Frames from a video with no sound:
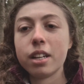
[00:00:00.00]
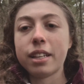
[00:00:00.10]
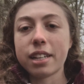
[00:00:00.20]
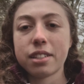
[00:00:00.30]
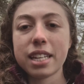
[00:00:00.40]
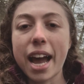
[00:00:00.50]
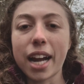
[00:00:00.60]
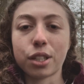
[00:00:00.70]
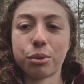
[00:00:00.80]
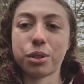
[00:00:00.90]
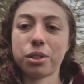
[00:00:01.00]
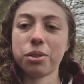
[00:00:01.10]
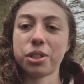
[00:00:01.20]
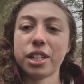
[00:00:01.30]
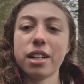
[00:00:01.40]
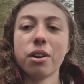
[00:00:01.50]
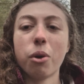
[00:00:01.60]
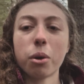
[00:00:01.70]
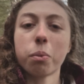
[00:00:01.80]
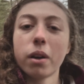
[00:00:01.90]
That's the actual solution,
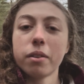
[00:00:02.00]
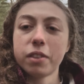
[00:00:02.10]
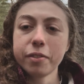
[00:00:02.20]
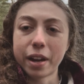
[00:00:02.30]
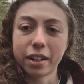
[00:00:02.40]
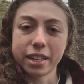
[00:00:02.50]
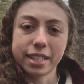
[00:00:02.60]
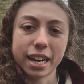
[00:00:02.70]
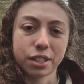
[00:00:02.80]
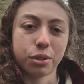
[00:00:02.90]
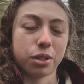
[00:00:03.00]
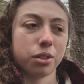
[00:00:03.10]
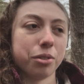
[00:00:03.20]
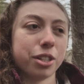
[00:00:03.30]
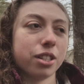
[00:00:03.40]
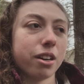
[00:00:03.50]
or one of the various actual solutions.